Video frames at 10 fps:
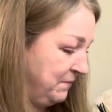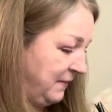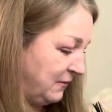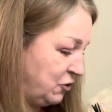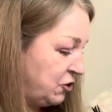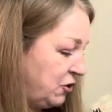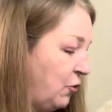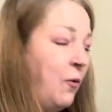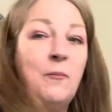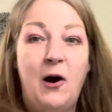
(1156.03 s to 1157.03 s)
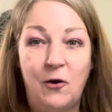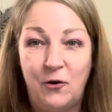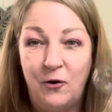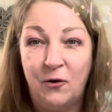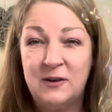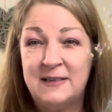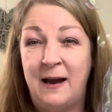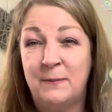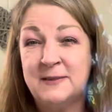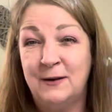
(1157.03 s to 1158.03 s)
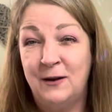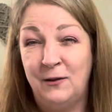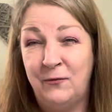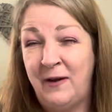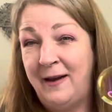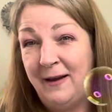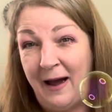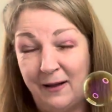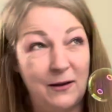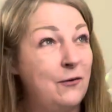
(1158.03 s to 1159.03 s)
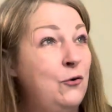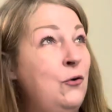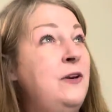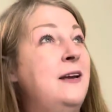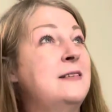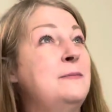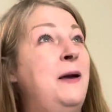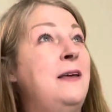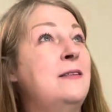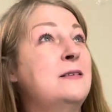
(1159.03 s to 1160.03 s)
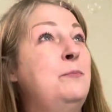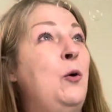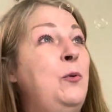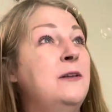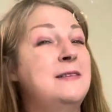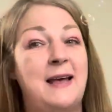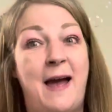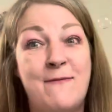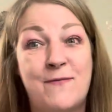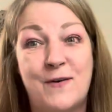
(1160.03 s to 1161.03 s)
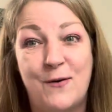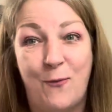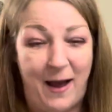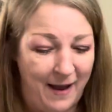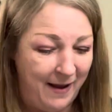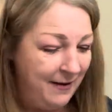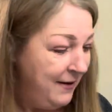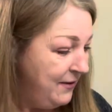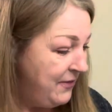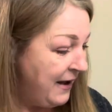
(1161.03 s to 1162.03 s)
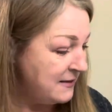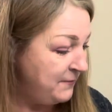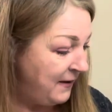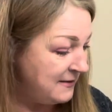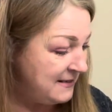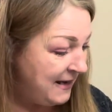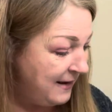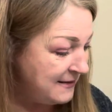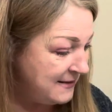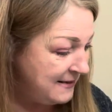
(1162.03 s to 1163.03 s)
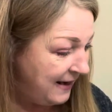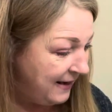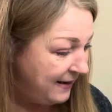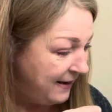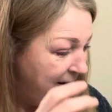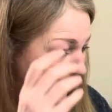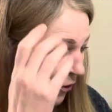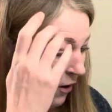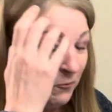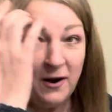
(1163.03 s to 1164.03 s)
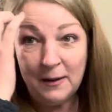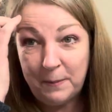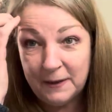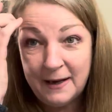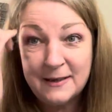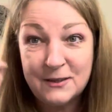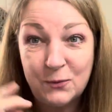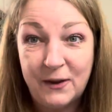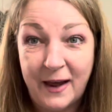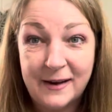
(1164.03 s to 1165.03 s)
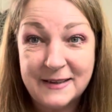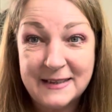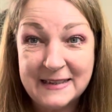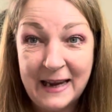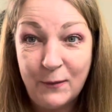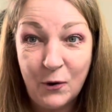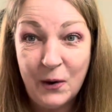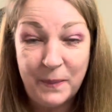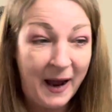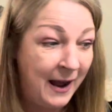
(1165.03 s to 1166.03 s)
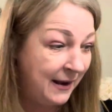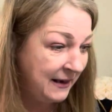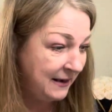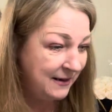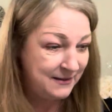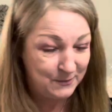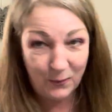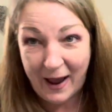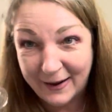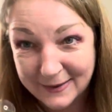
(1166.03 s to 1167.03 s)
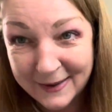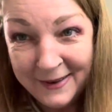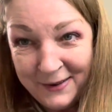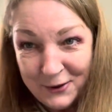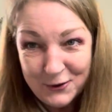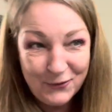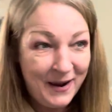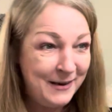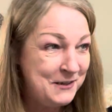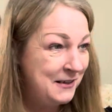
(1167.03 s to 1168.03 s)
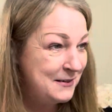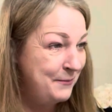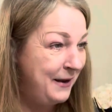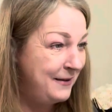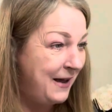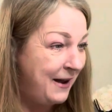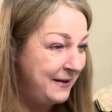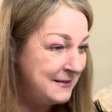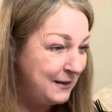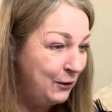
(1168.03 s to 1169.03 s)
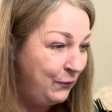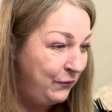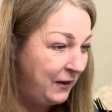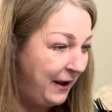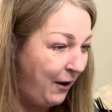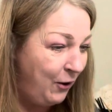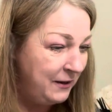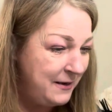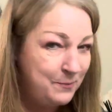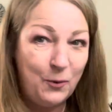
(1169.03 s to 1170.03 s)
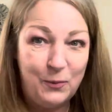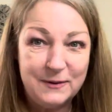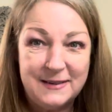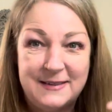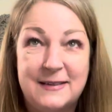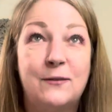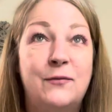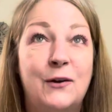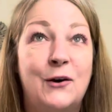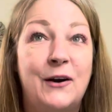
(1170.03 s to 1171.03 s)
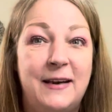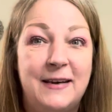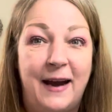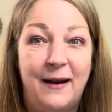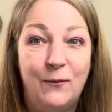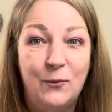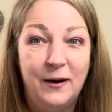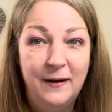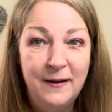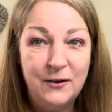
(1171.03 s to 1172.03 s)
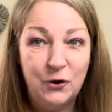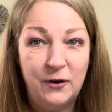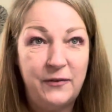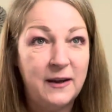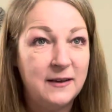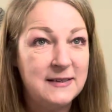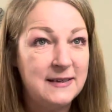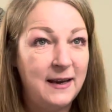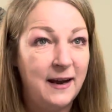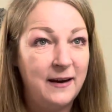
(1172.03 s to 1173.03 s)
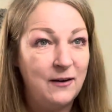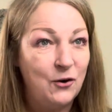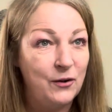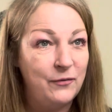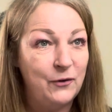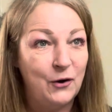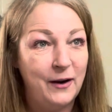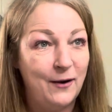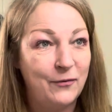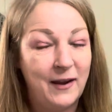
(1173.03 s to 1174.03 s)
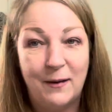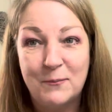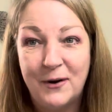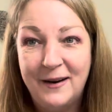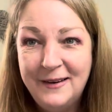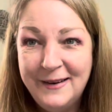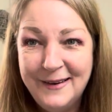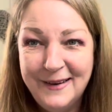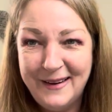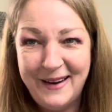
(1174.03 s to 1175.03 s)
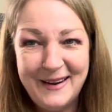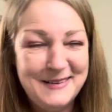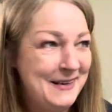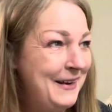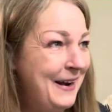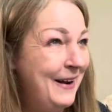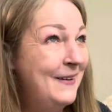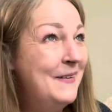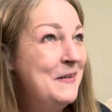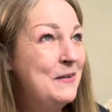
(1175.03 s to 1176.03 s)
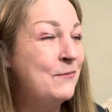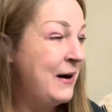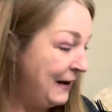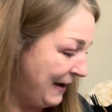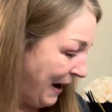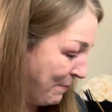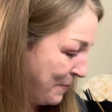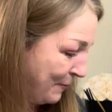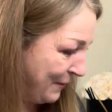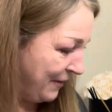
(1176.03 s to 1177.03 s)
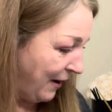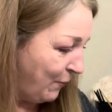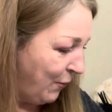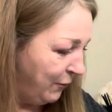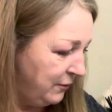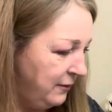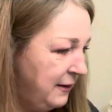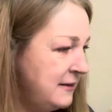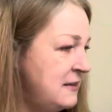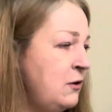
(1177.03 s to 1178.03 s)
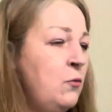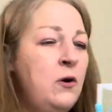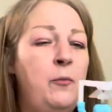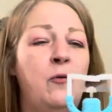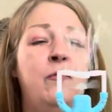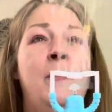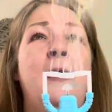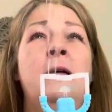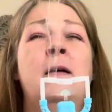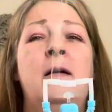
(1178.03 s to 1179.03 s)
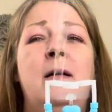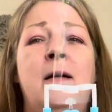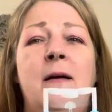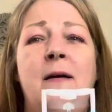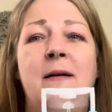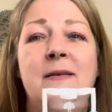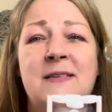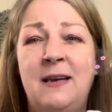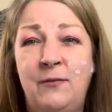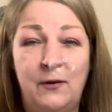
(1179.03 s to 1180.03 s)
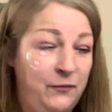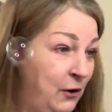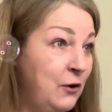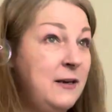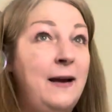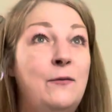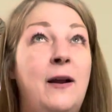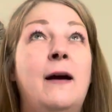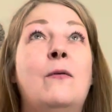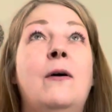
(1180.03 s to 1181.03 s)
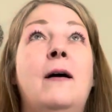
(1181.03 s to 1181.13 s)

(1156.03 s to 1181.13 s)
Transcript: I'll just go one more go because I absolutely love it. Goodness me, there's bubbles everywhere. That's fantastic. Oh, I'm really pleased with that. To say it were a bargain as well. Gracious me, that is lovely. All these bubbles are still floating down. Don't know if you can see any, no, they're floating off camera. Hey dear, really happy with that one. Let's do one above me. See if they'll float down now.